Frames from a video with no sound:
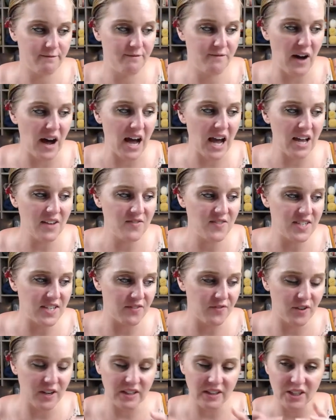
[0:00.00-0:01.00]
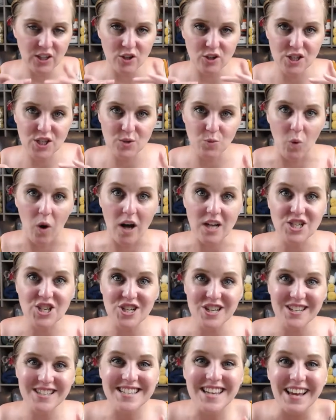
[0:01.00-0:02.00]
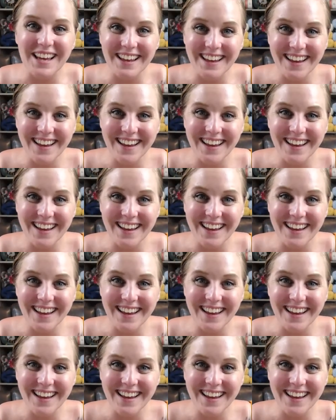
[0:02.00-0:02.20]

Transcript: five different little swatches